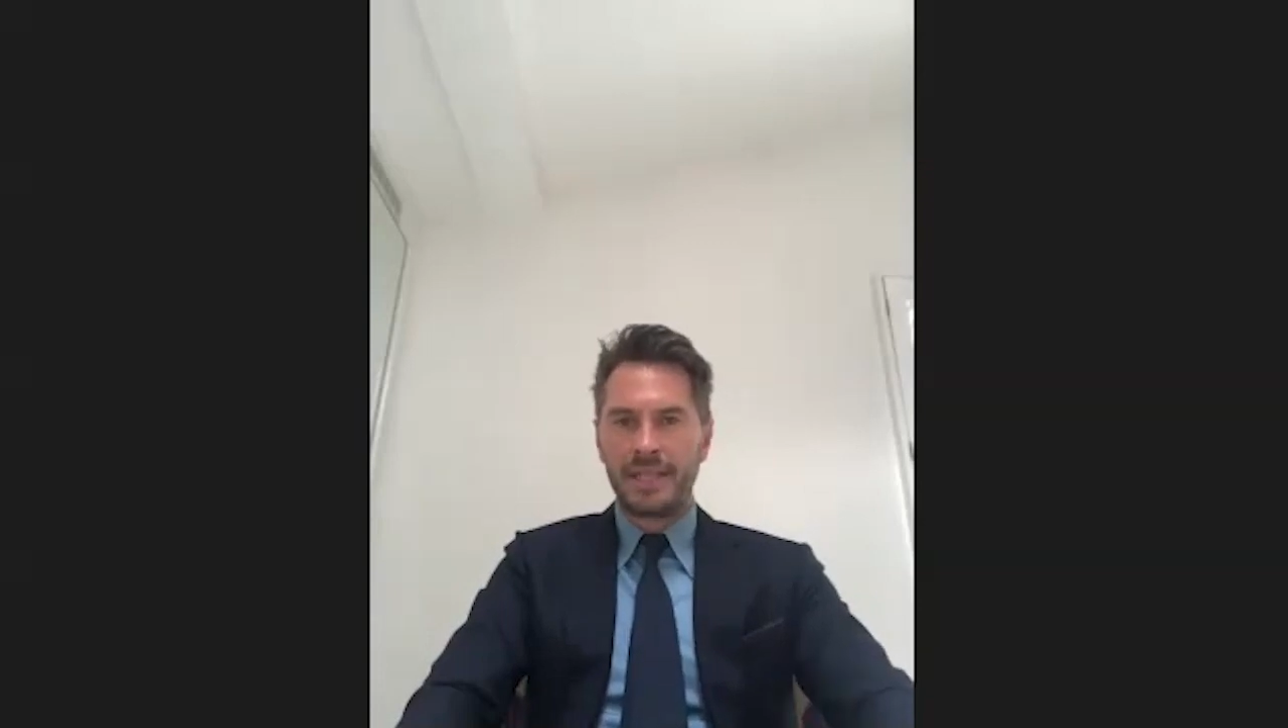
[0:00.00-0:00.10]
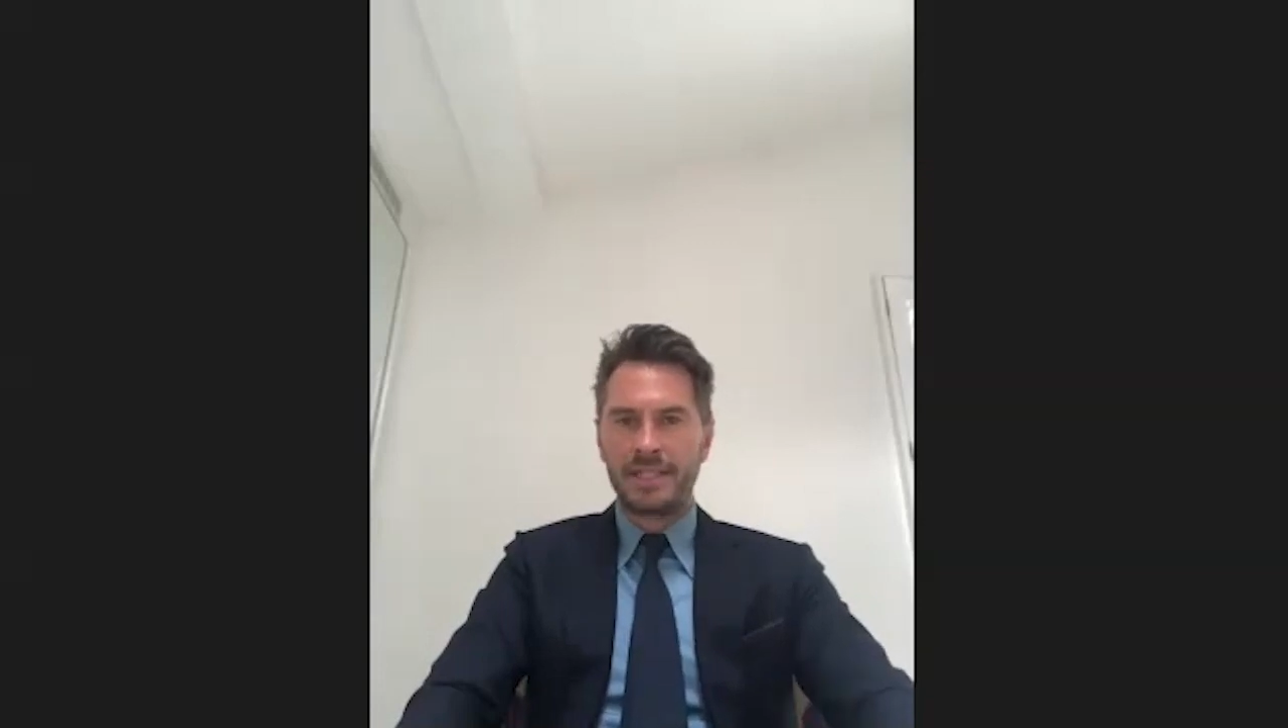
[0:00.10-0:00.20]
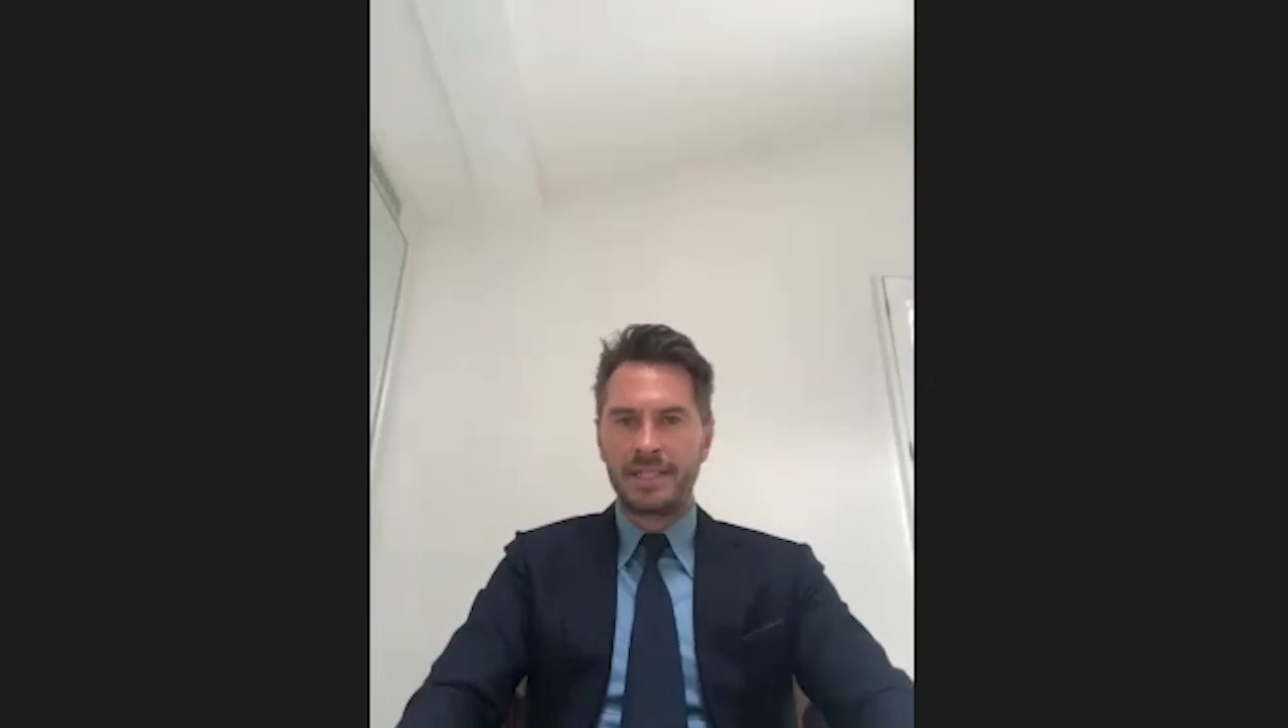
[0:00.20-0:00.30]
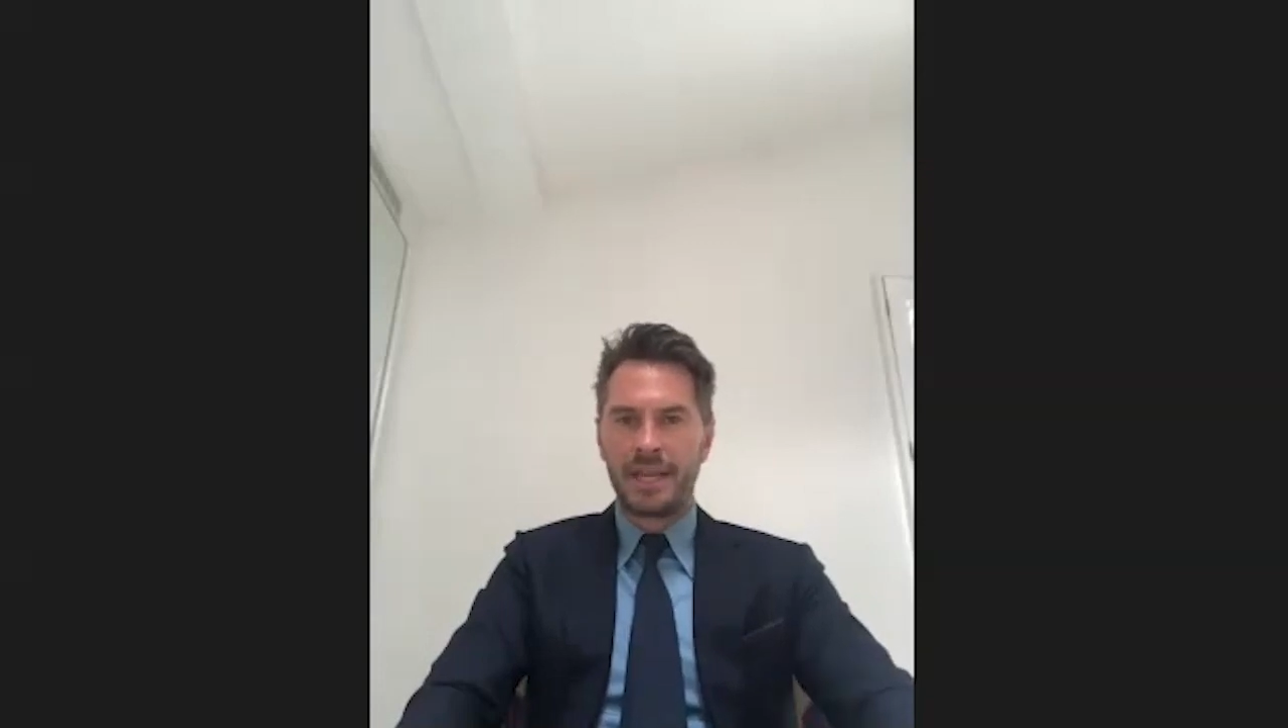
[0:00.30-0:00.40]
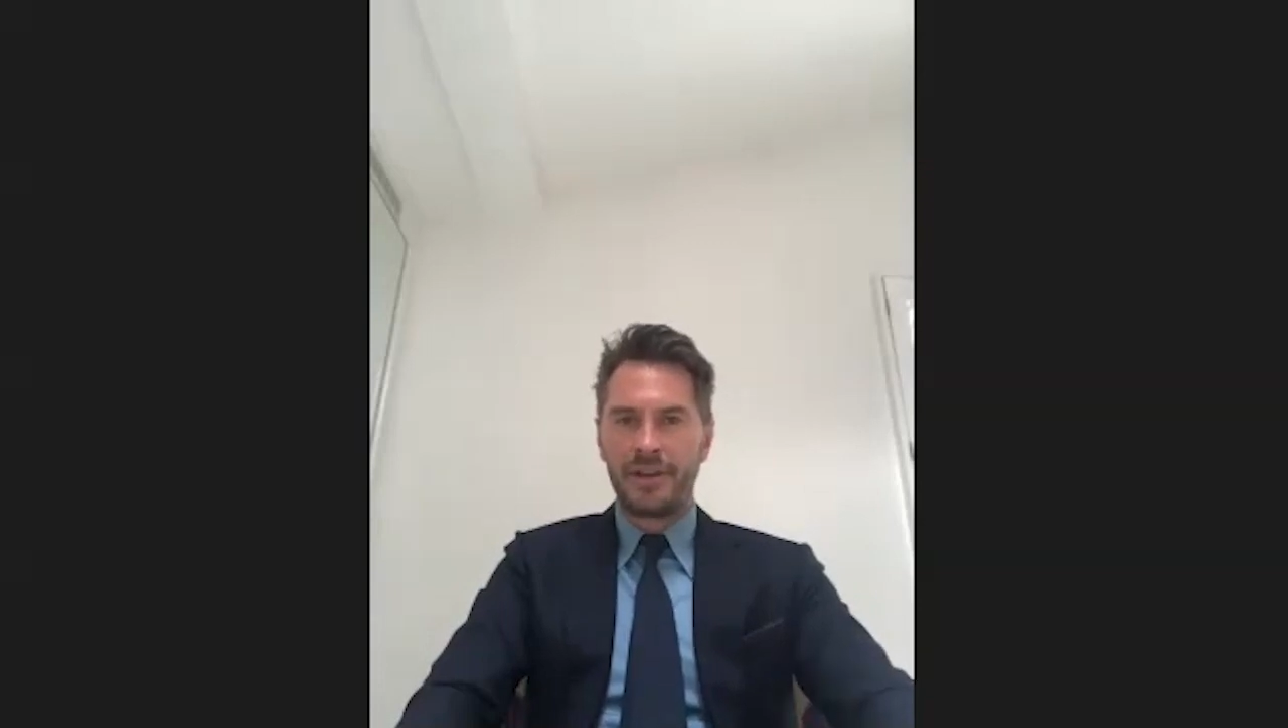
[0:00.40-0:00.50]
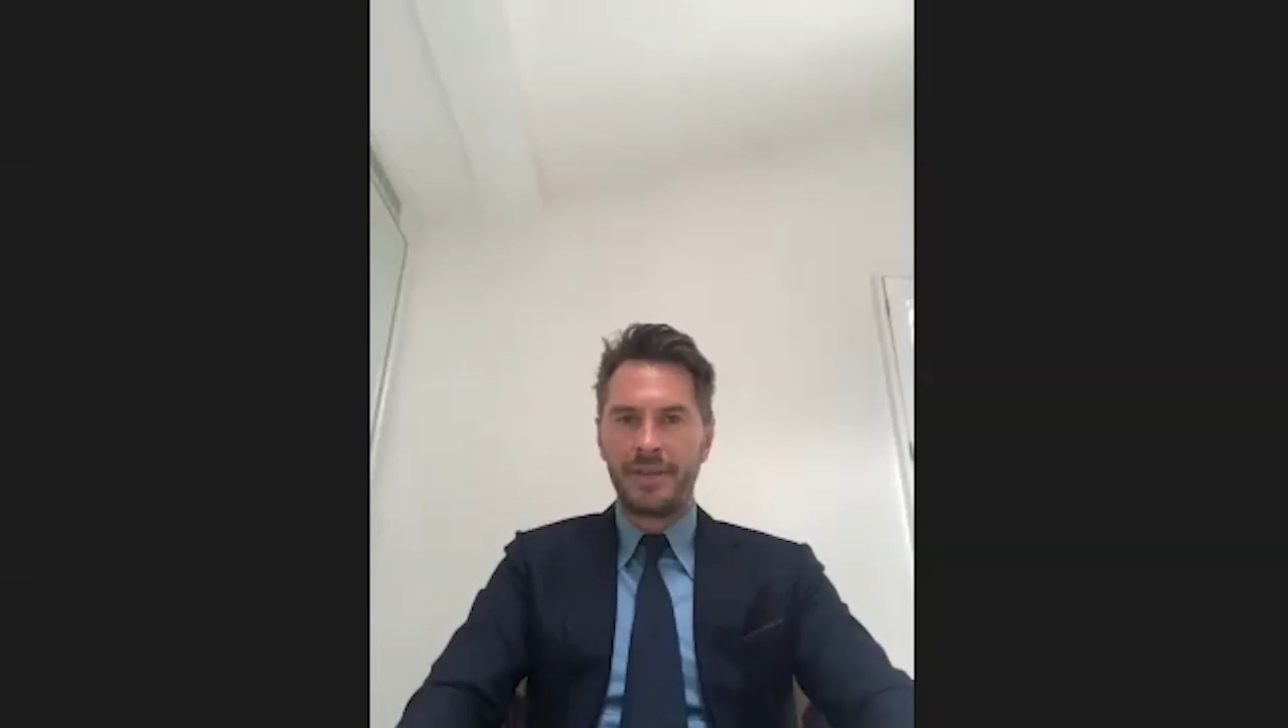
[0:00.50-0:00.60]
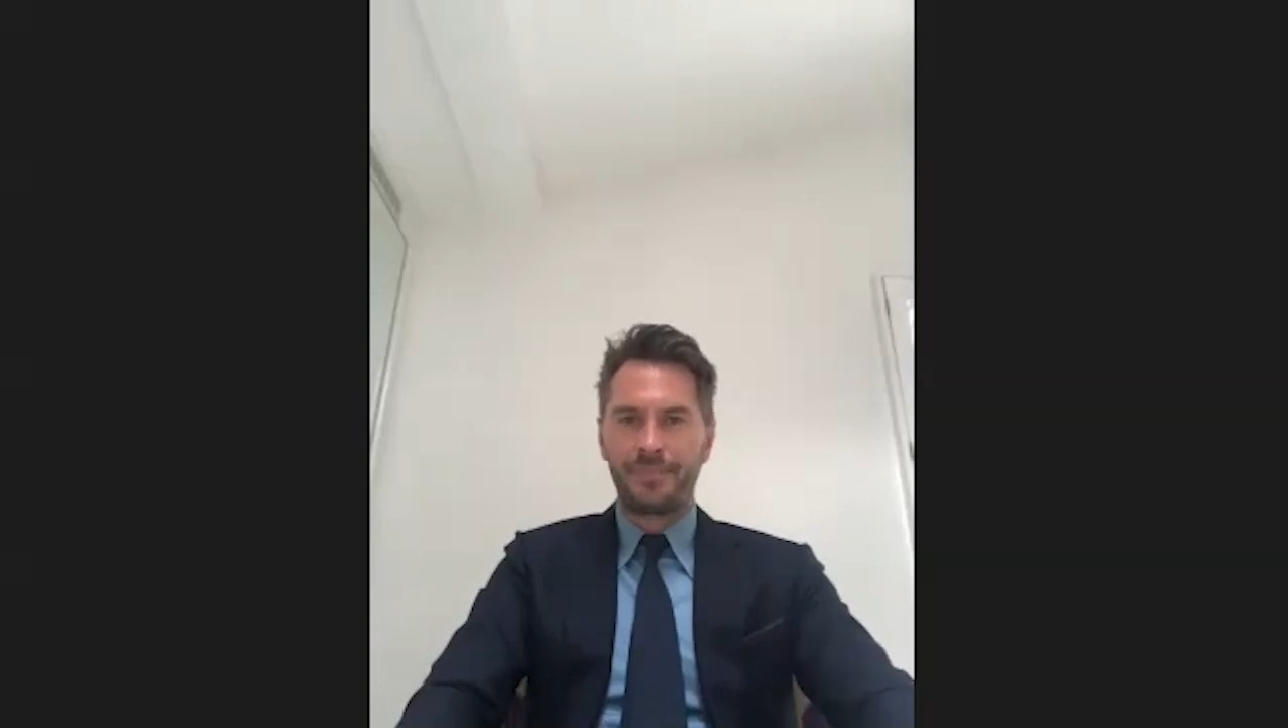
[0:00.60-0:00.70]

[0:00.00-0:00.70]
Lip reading: necessary,